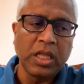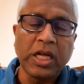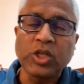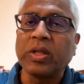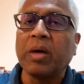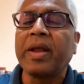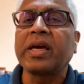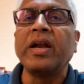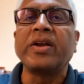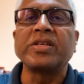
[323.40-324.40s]
That's why the
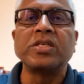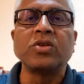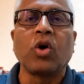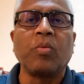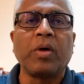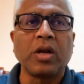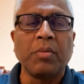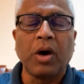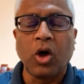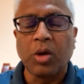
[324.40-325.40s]
American interest is all
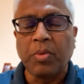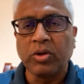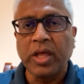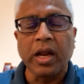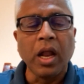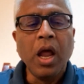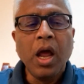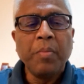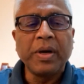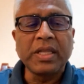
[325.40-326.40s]
about there.
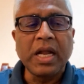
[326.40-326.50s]
But